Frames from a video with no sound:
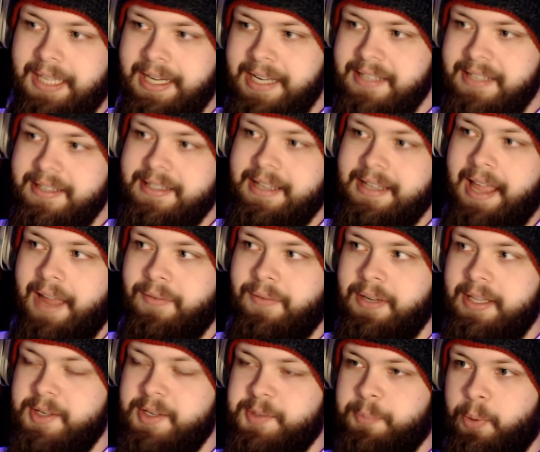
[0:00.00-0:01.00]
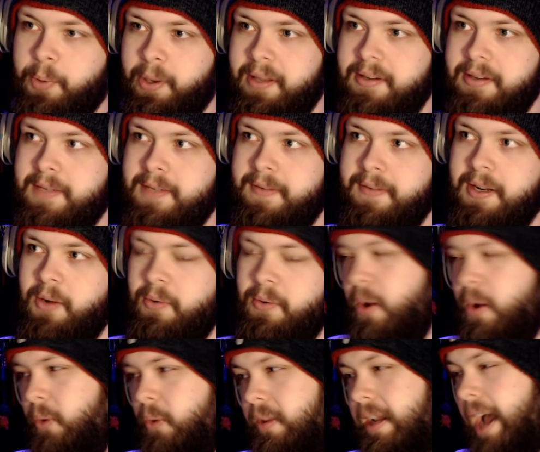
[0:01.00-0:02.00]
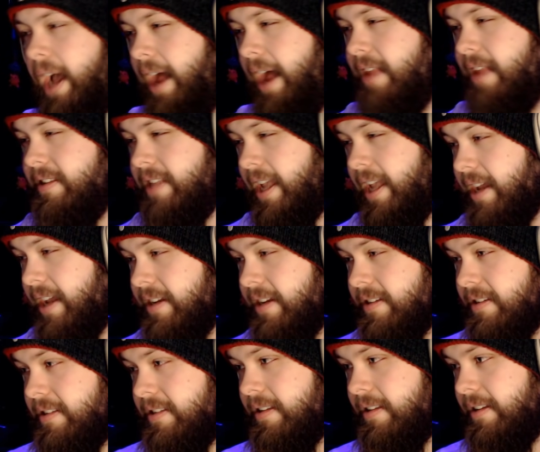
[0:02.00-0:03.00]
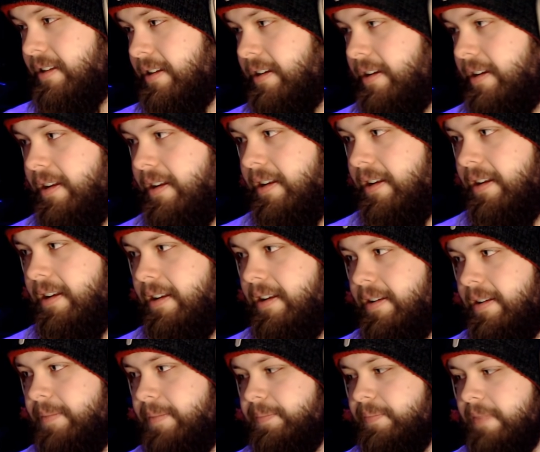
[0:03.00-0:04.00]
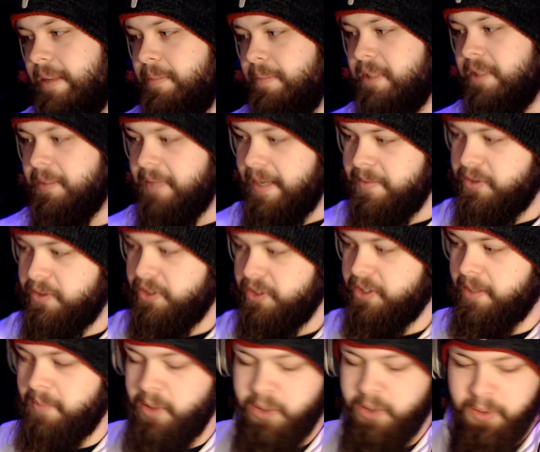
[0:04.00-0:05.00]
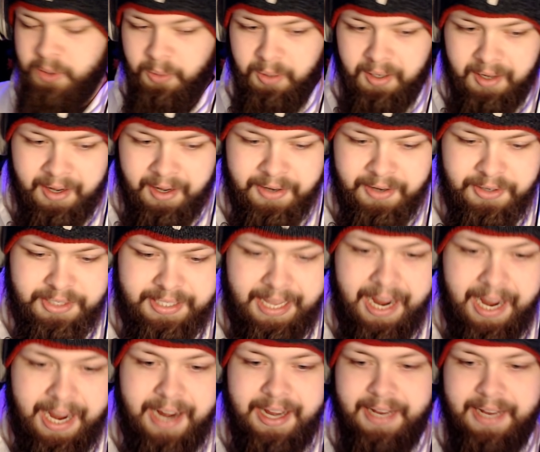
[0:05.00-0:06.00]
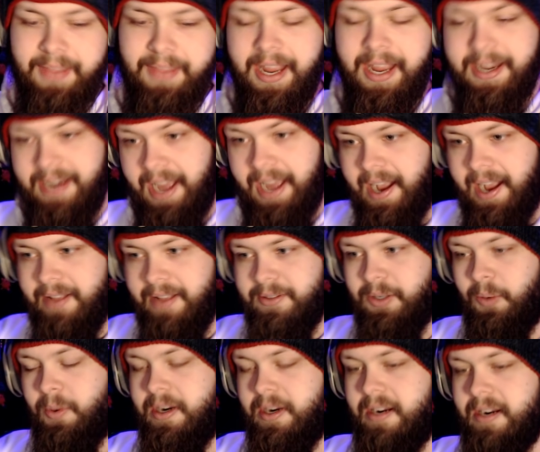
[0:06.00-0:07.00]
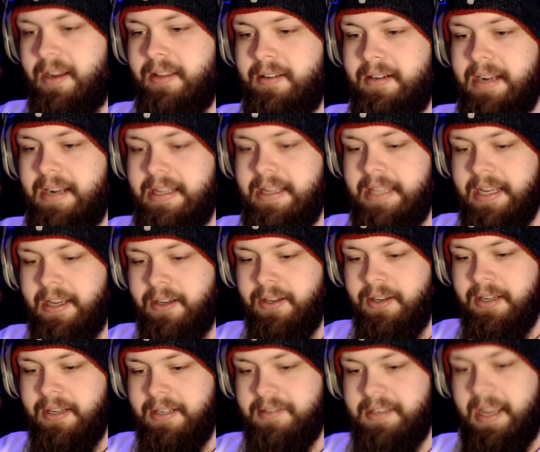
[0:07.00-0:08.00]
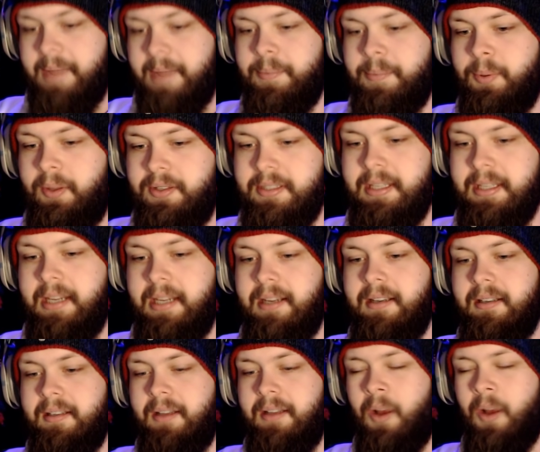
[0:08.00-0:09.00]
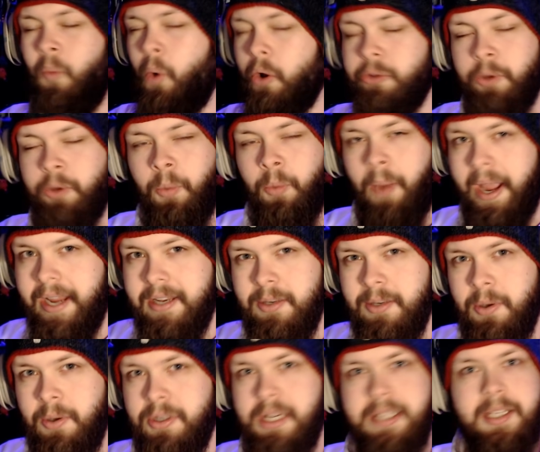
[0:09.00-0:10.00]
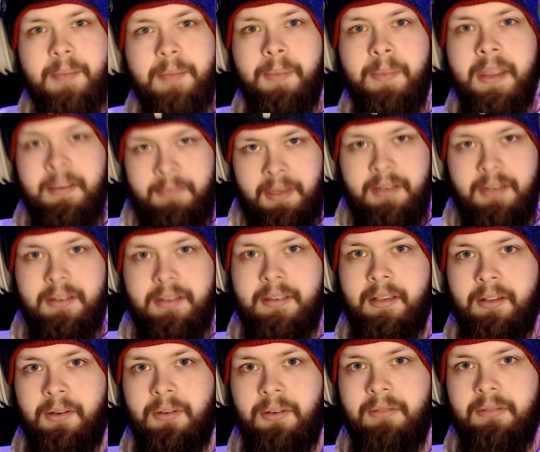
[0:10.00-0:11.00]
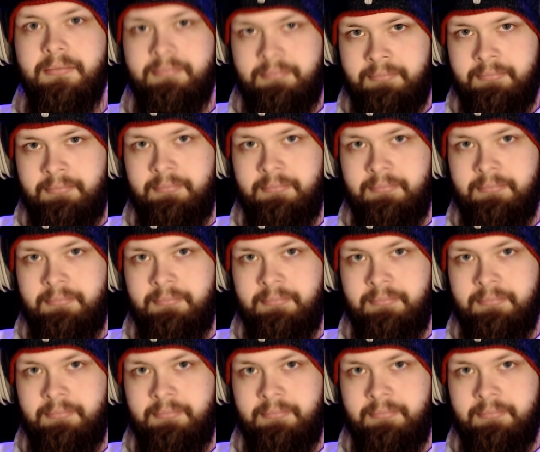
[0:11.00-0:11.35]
guess it's not really spoilers if you don't know the context. But sometimes there's just a mutual understanding of that nod to one another. And I think a good example is like a Walter White to a Jesse Pinkman. Just a little...